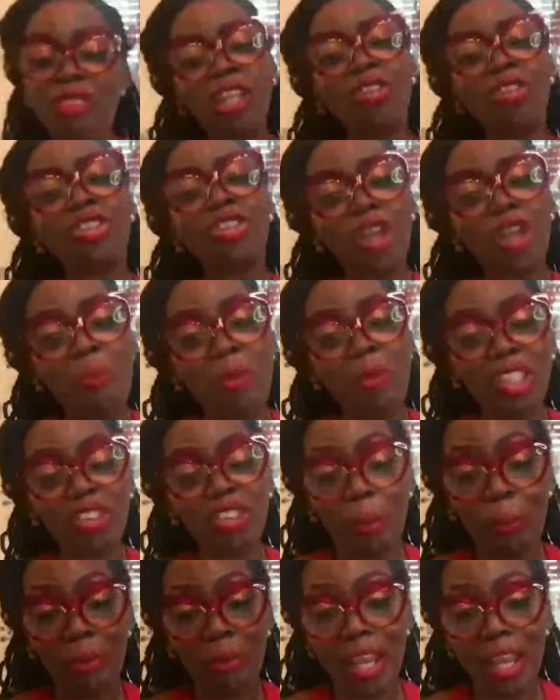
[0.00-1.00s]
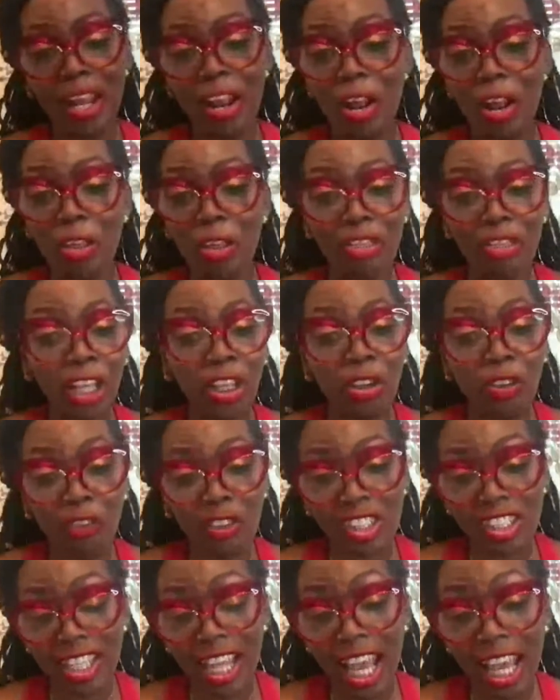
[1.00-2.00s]
thank you so much for being here. Thank you
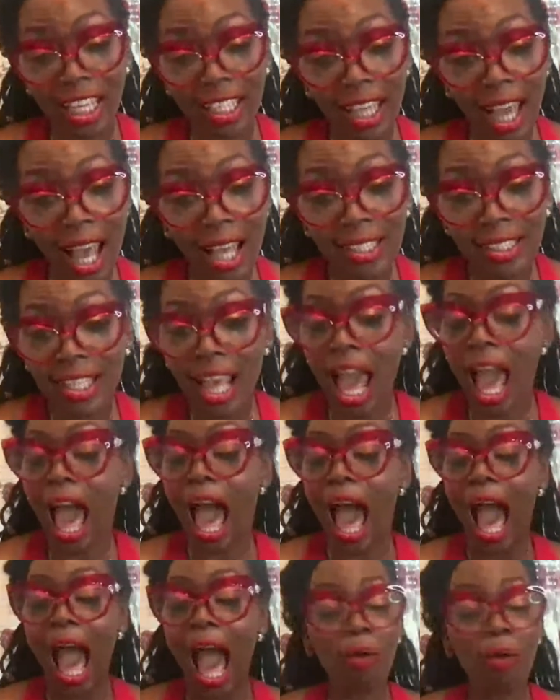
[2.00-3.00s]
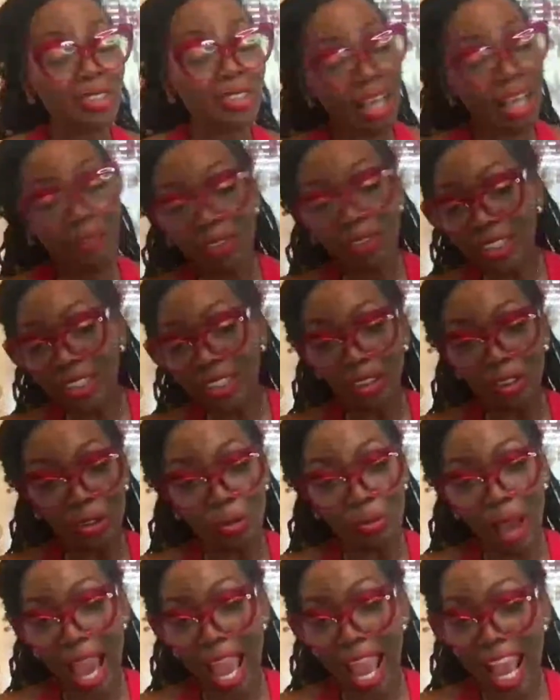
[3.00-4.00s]
for saying yes. I will definitely send
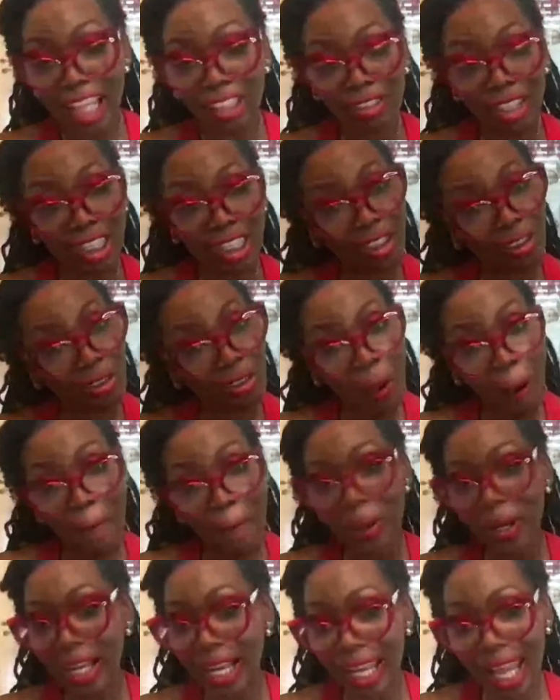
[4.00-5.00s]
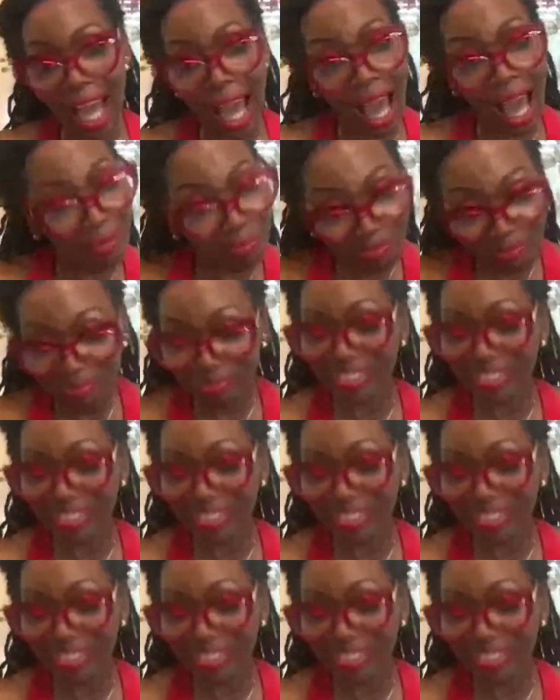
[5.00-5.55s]
you my address so you can pull up.